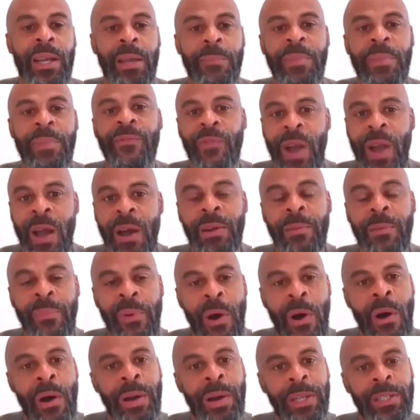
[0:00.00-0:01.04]
could be frowned
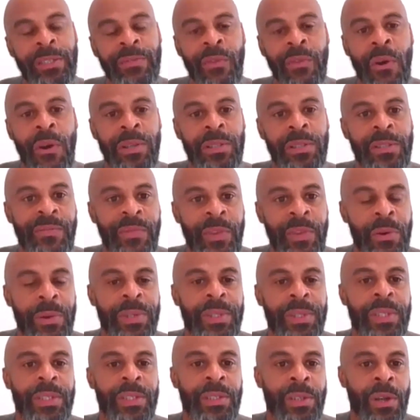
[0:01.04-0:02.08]
upon as far as the field
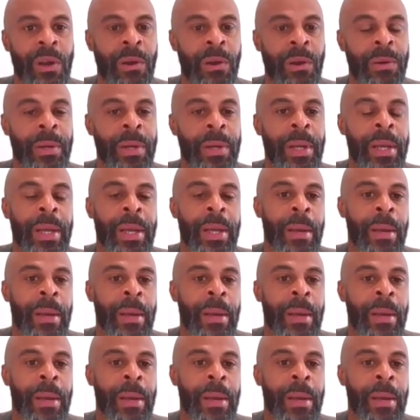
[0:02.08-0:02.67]
is concerned